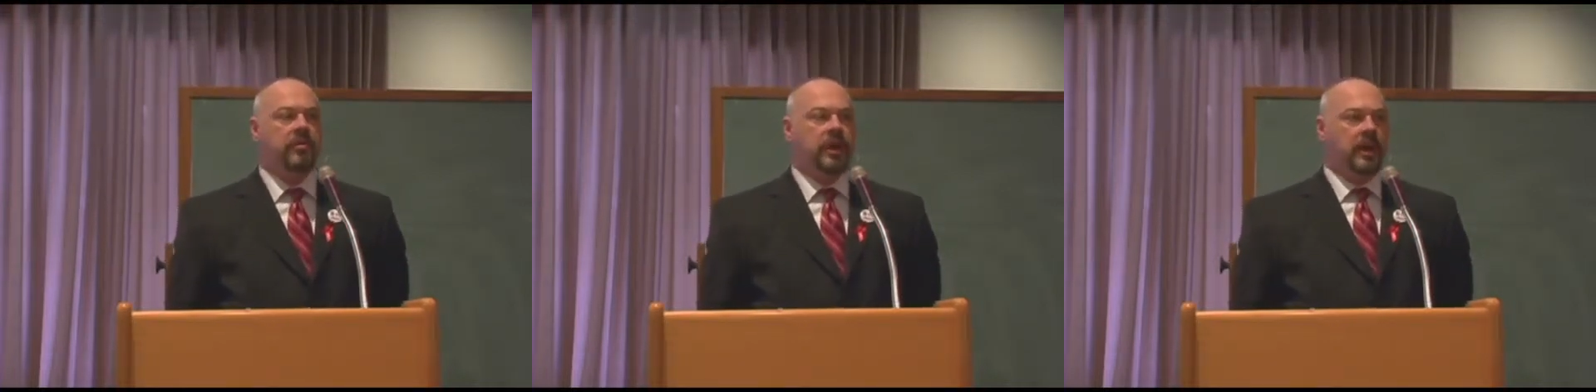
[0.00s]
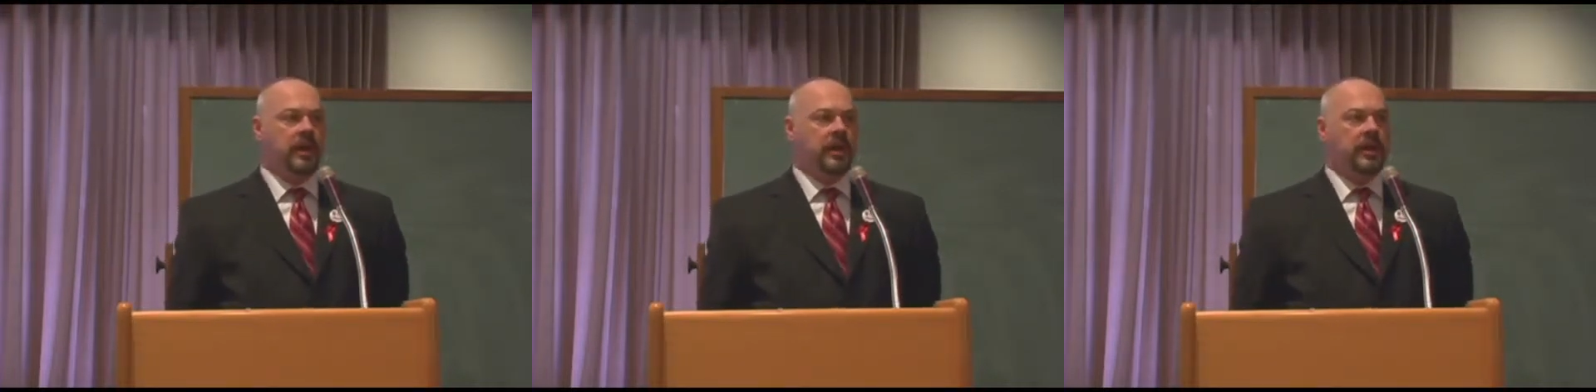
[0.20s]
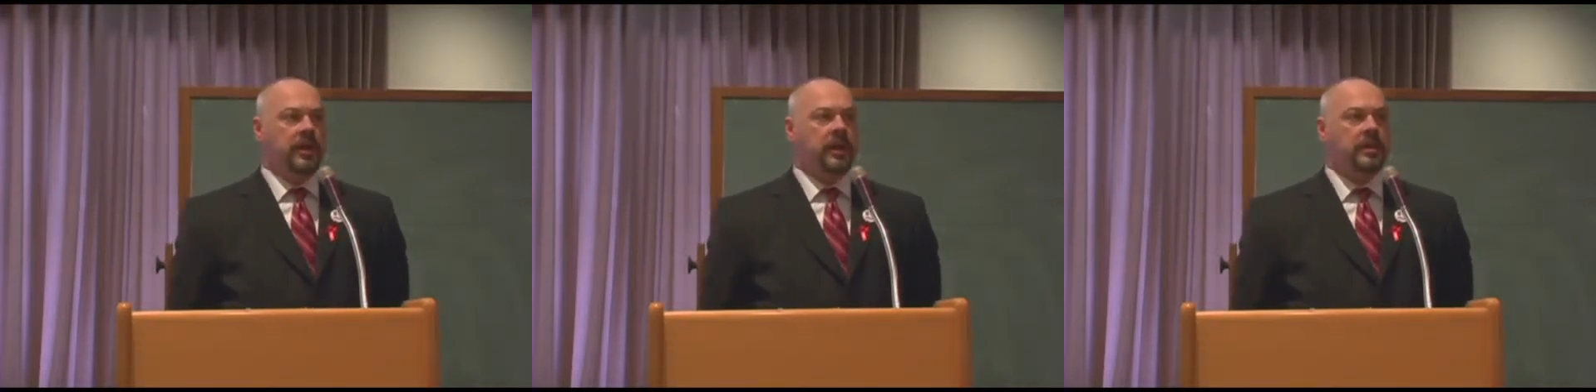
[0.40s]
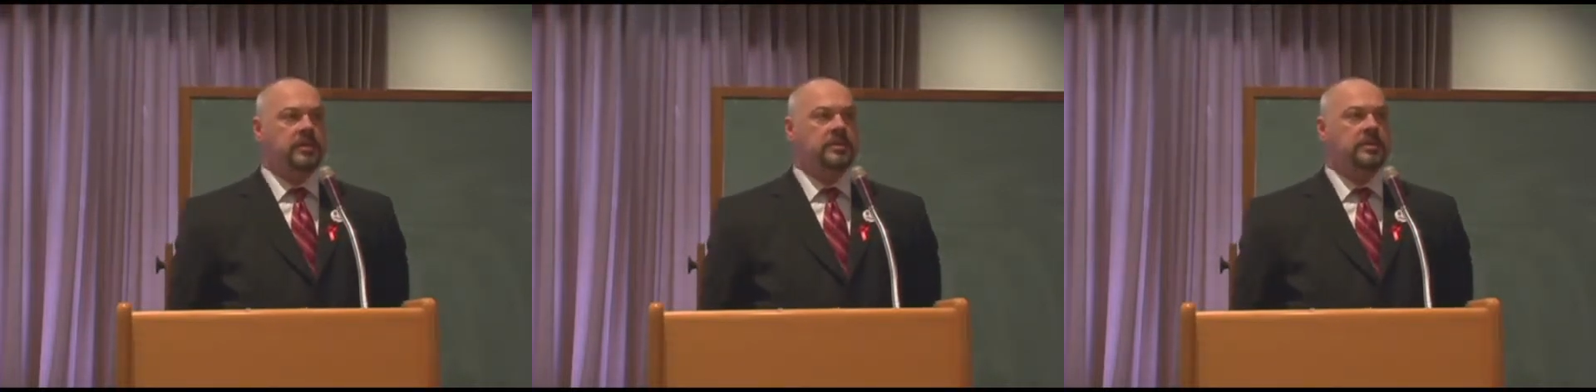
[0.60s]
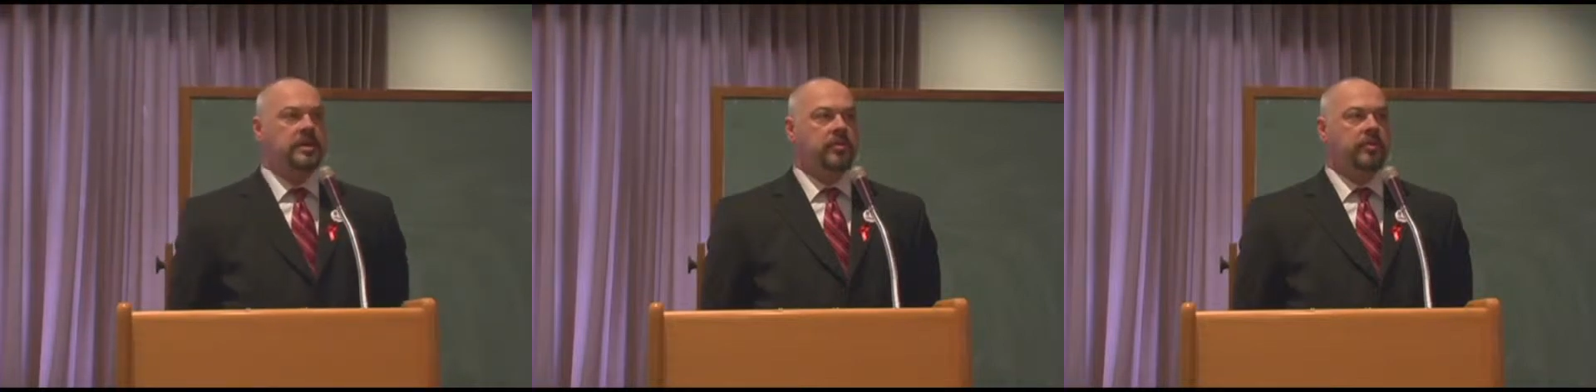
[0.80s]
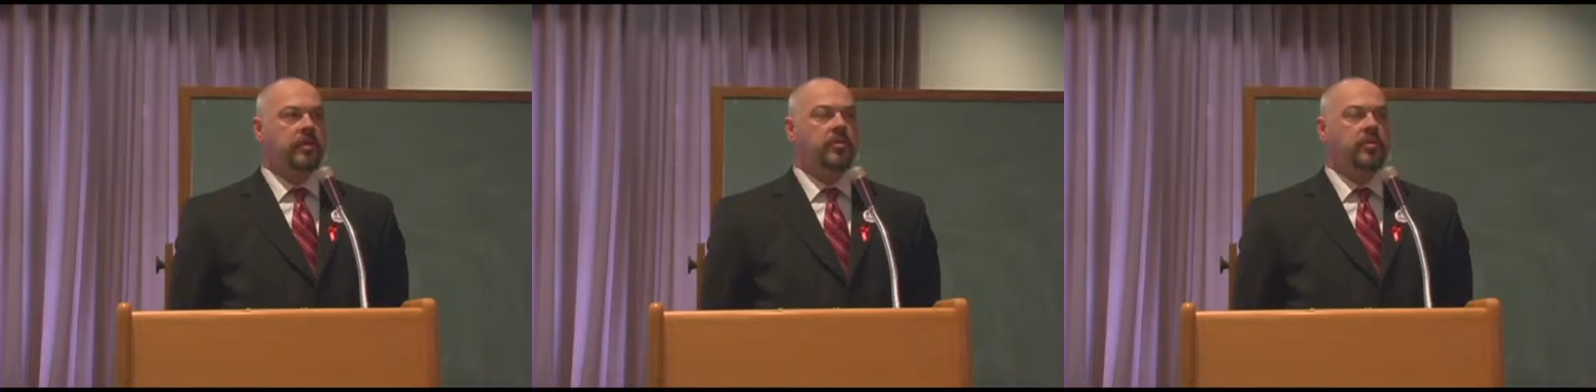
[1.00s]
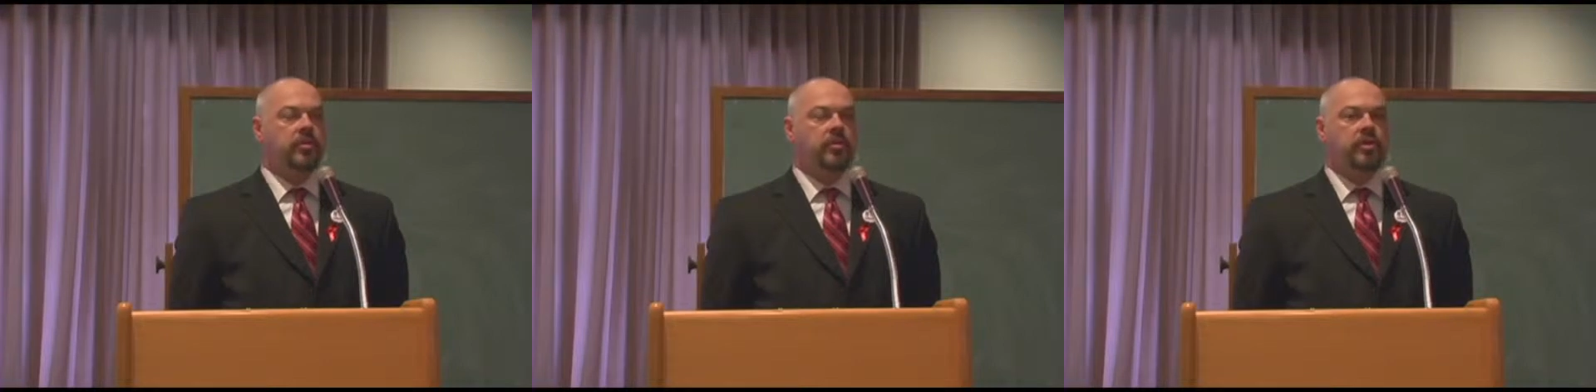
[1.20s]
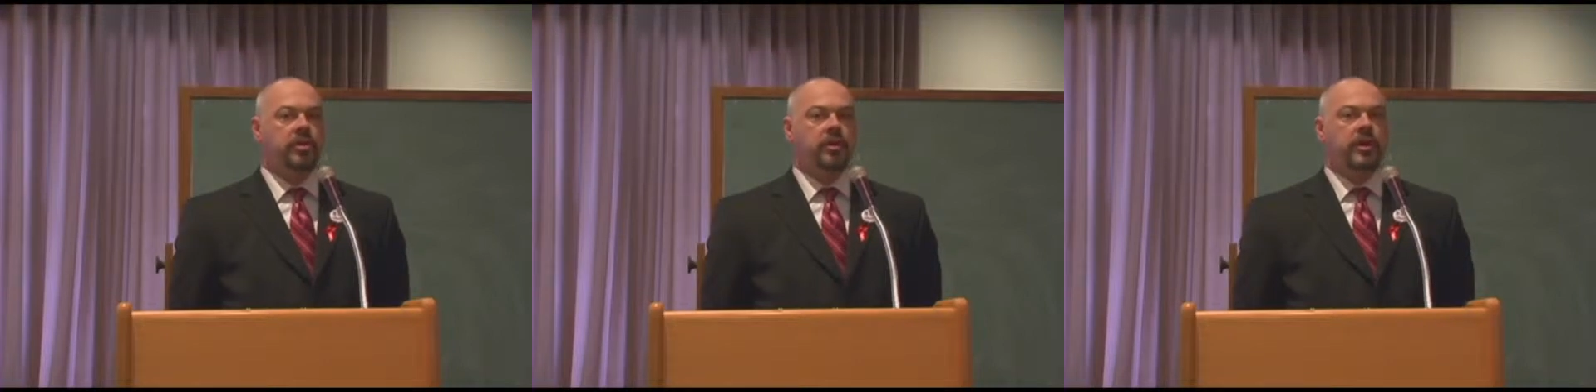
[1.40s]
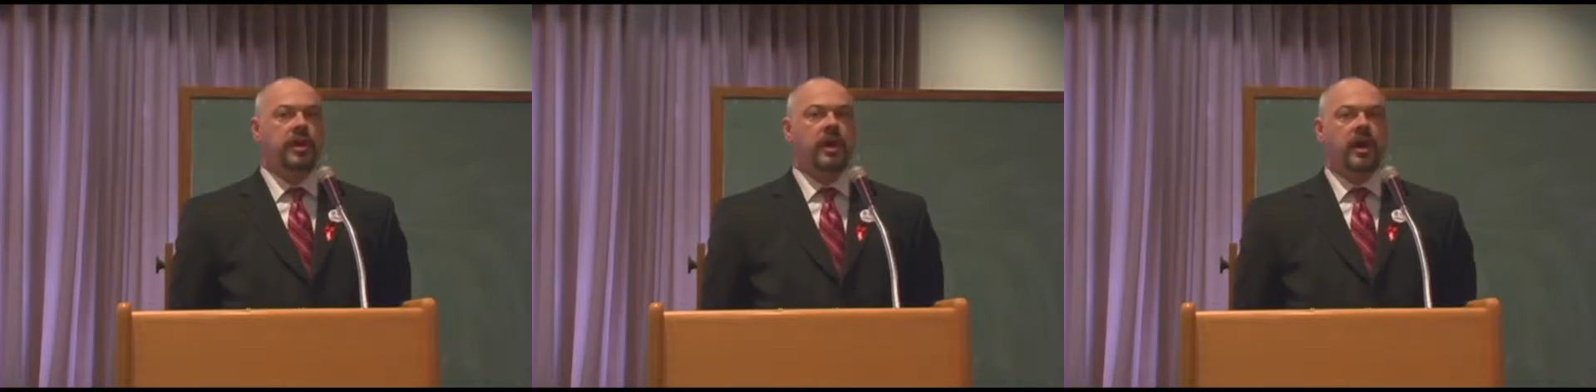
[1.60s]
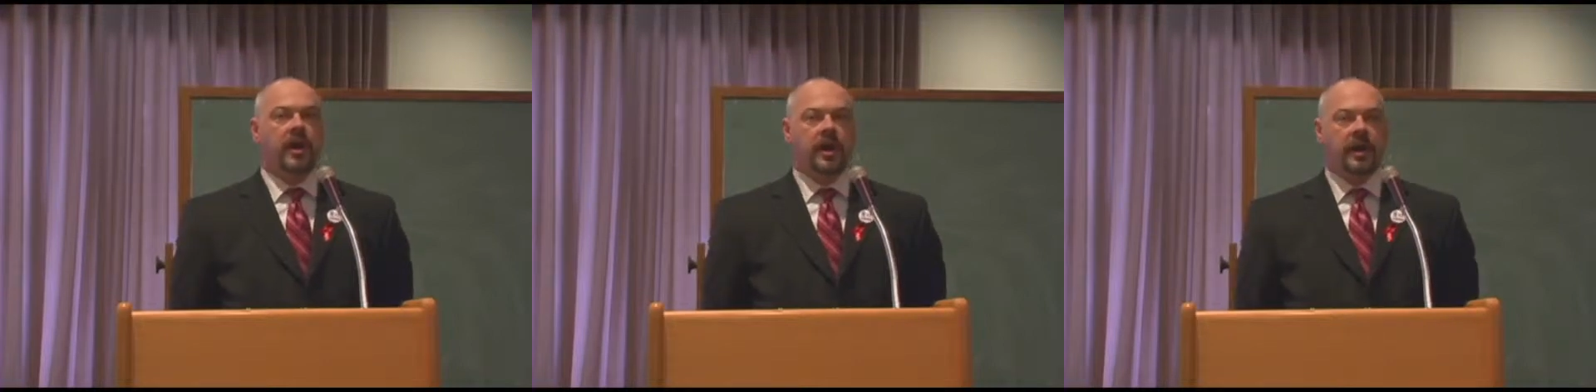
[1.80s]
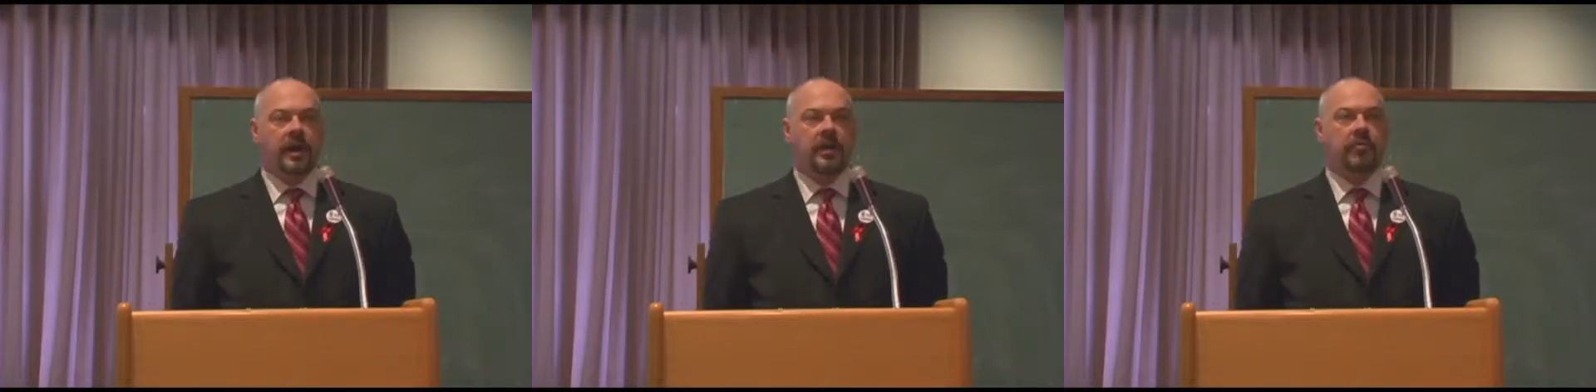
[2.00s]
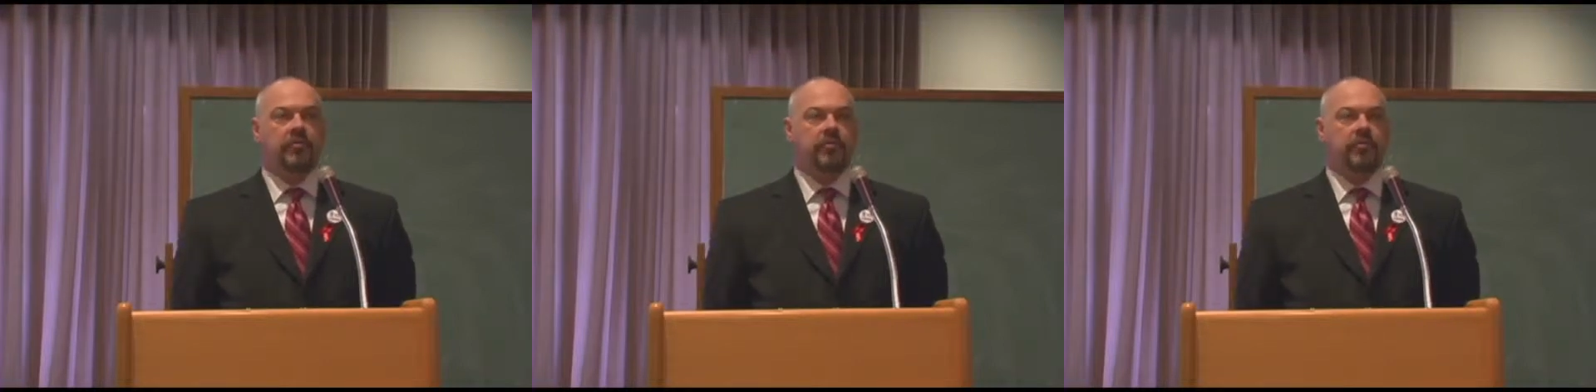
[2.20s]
Haiti had a disproportionately high